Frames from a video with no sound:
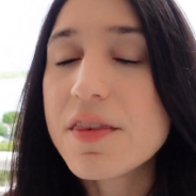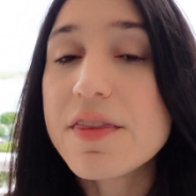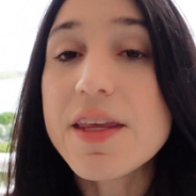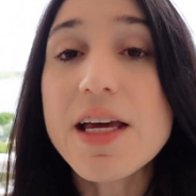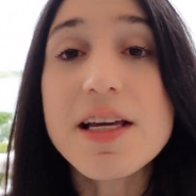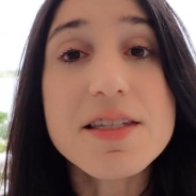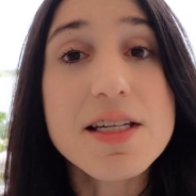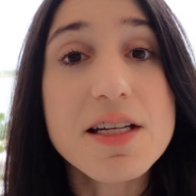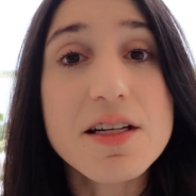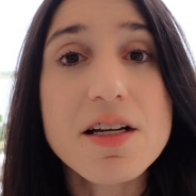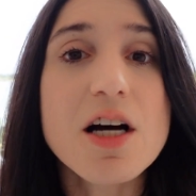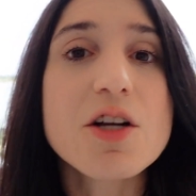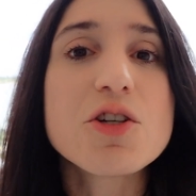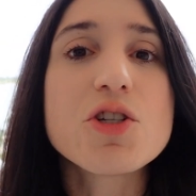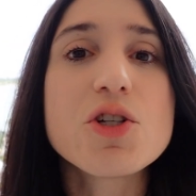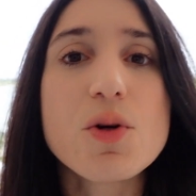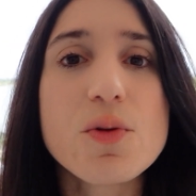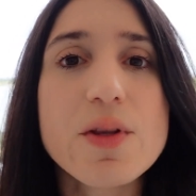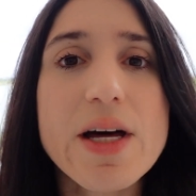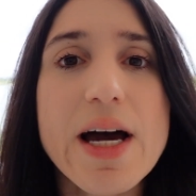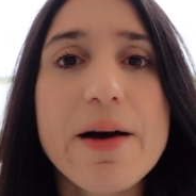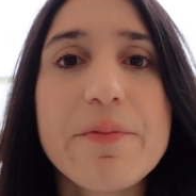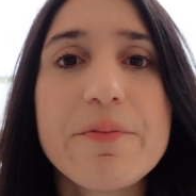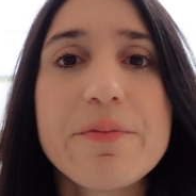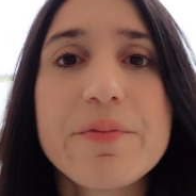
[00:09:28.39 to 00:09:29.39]
They did not do
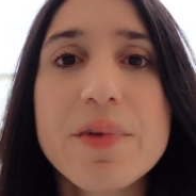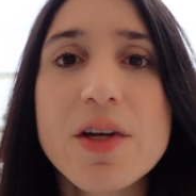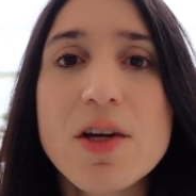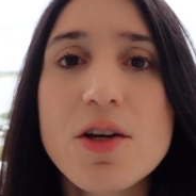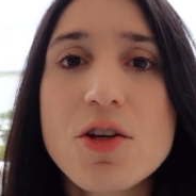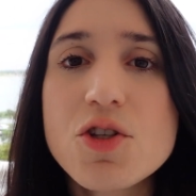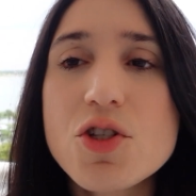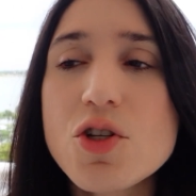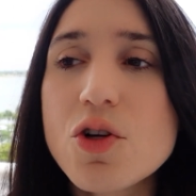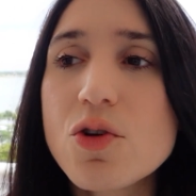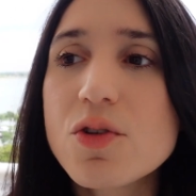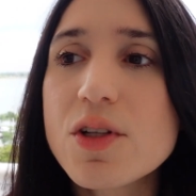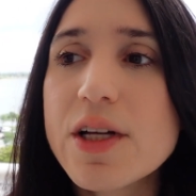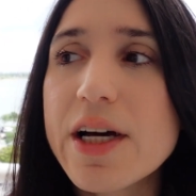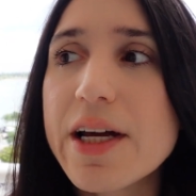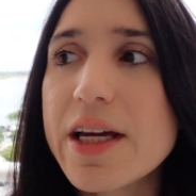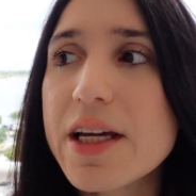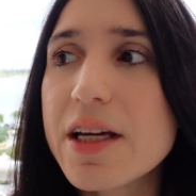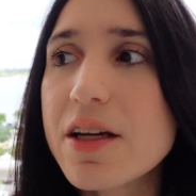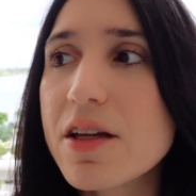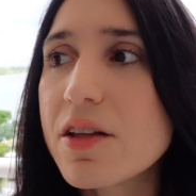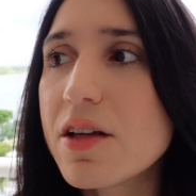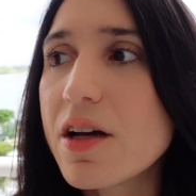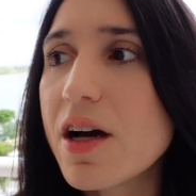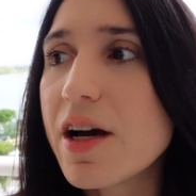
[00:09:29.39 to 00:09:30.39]
that. So
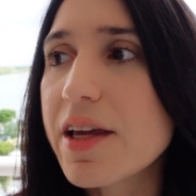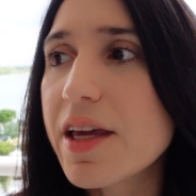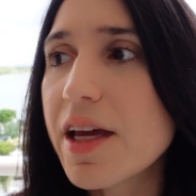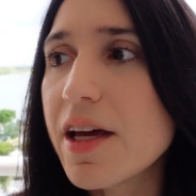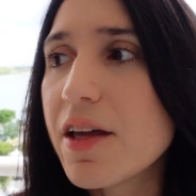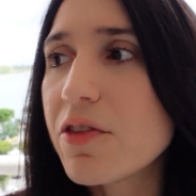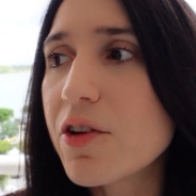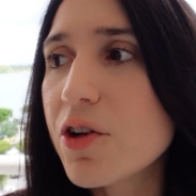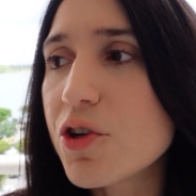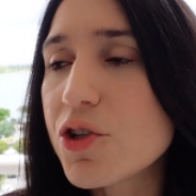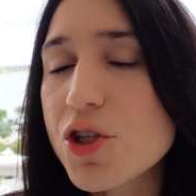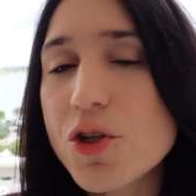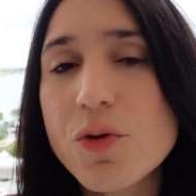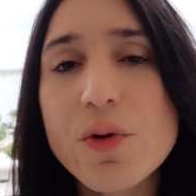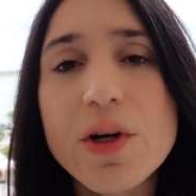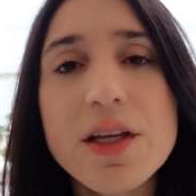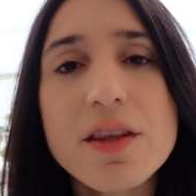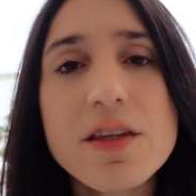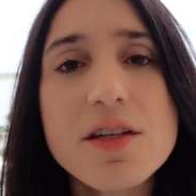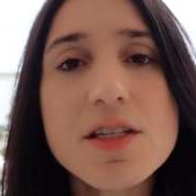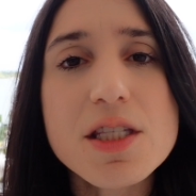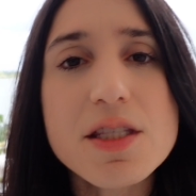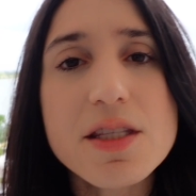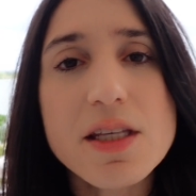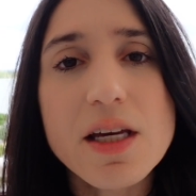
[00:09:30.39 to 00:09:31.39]
like, again, they're
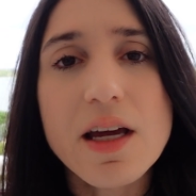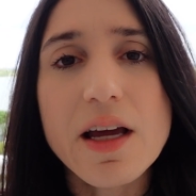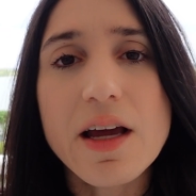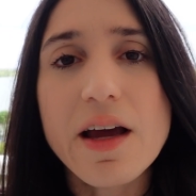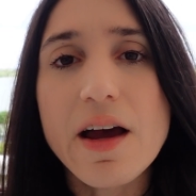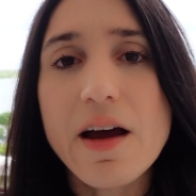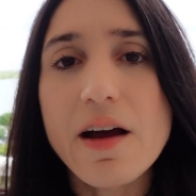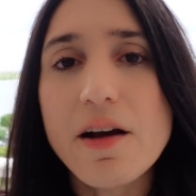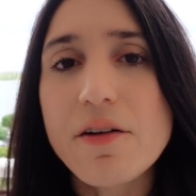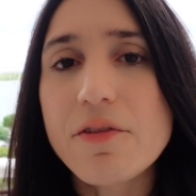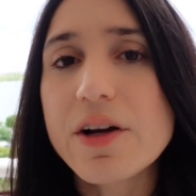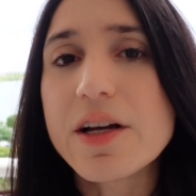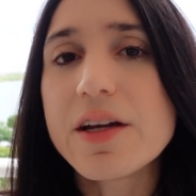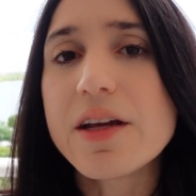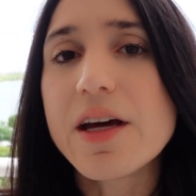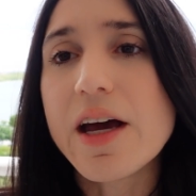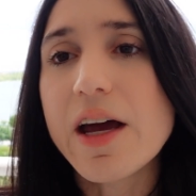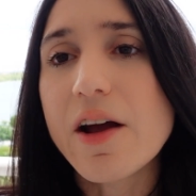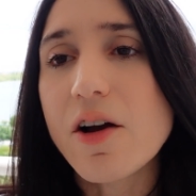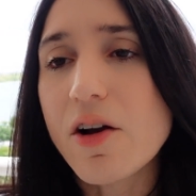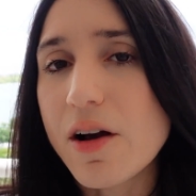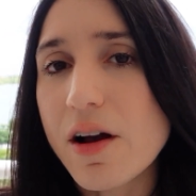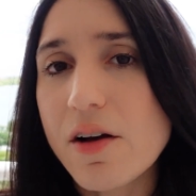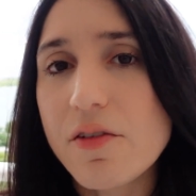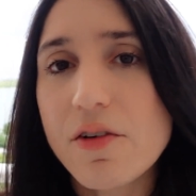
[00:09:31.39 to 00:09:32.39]
doing this thing every
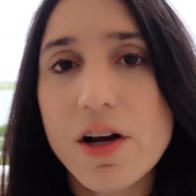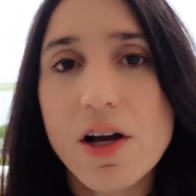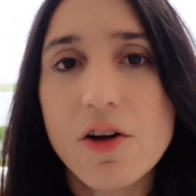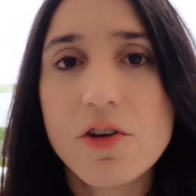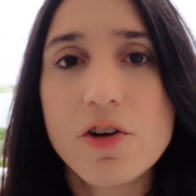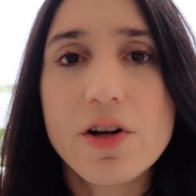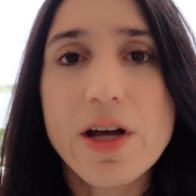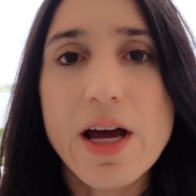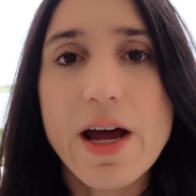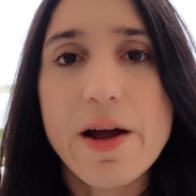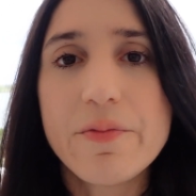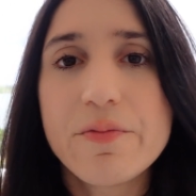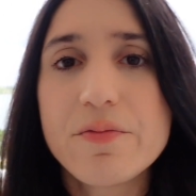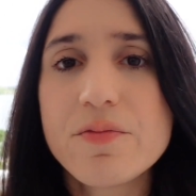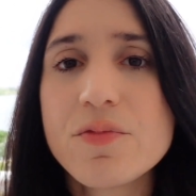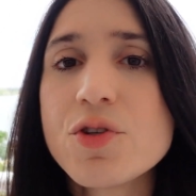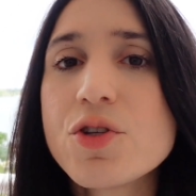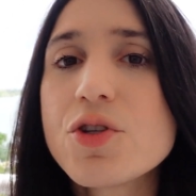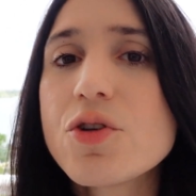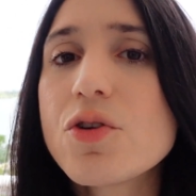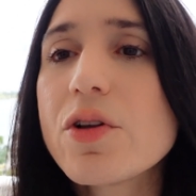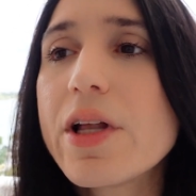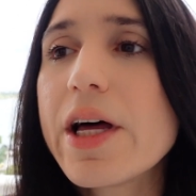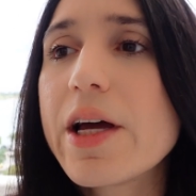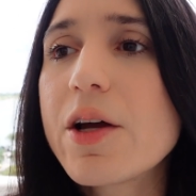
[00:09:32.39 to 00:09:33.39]
day or every other day.
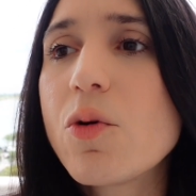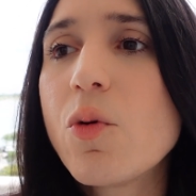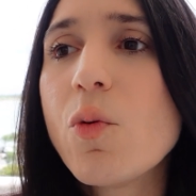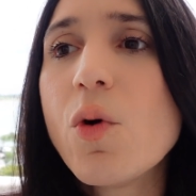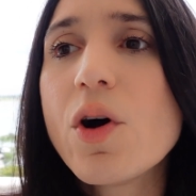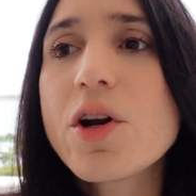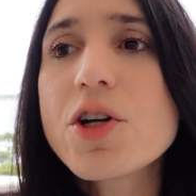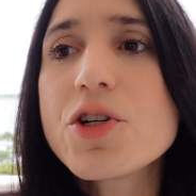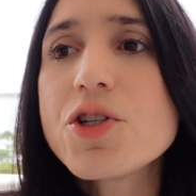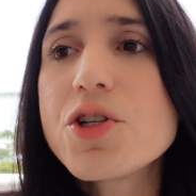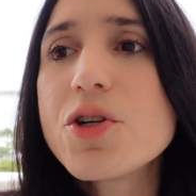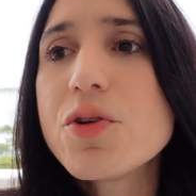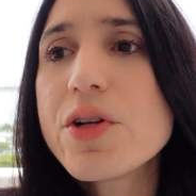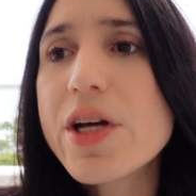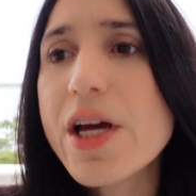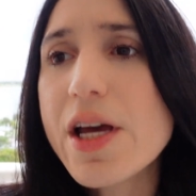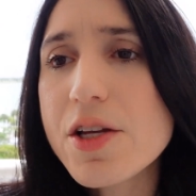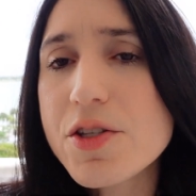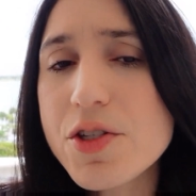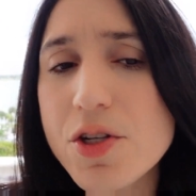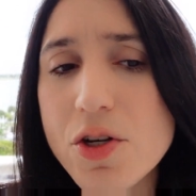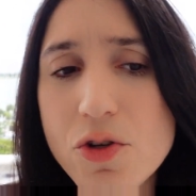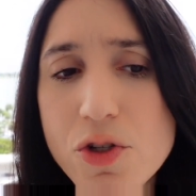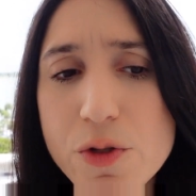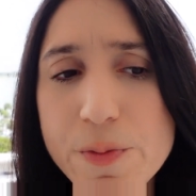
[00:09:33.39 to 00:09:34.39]
So like one or two
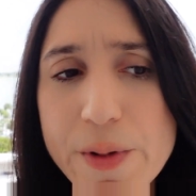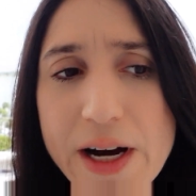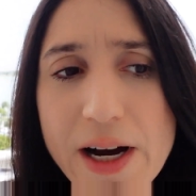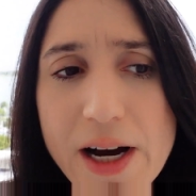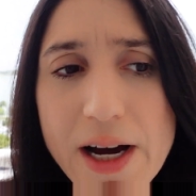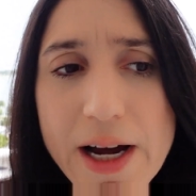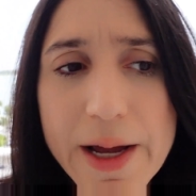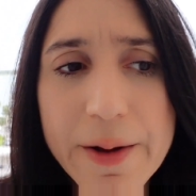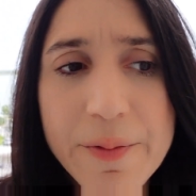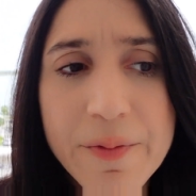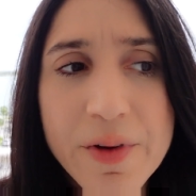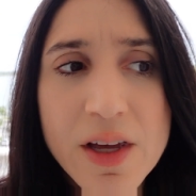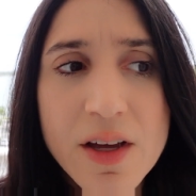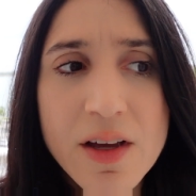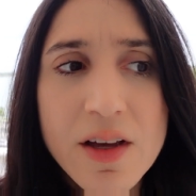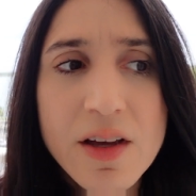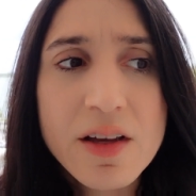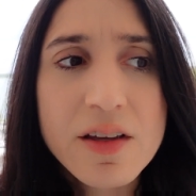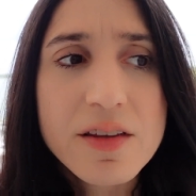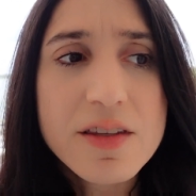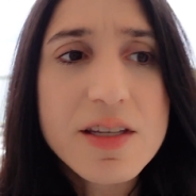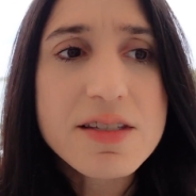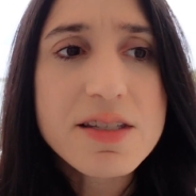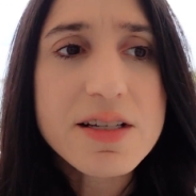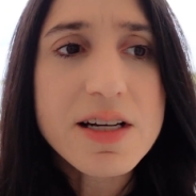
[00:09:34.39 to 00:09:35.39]
days goes by,
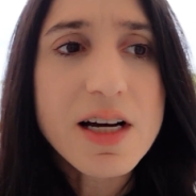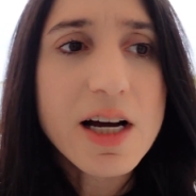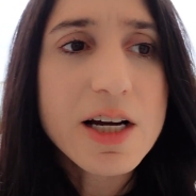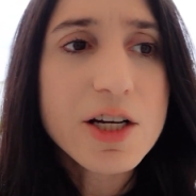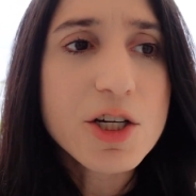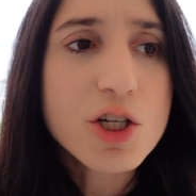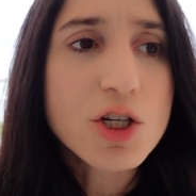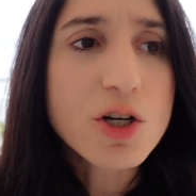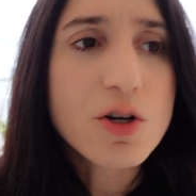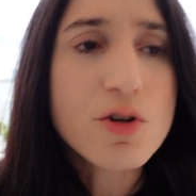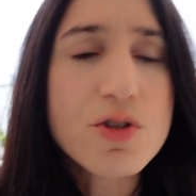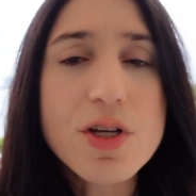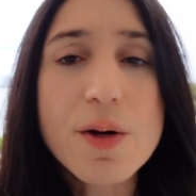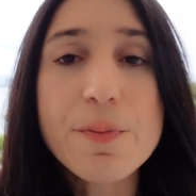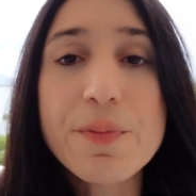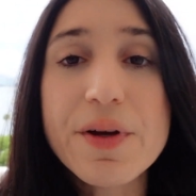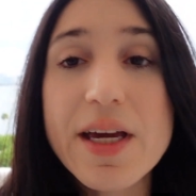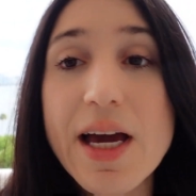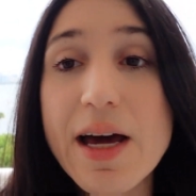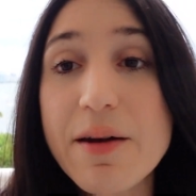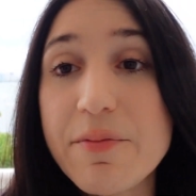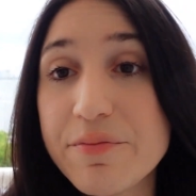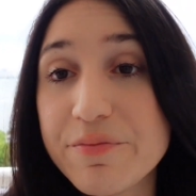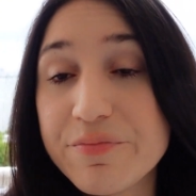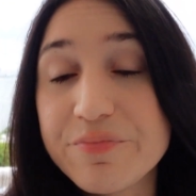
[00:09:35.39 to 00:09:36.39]
this guy shows up
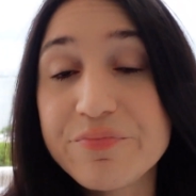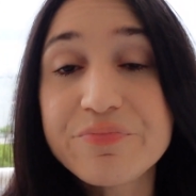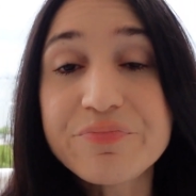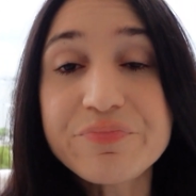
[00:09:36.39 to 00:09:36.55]
again.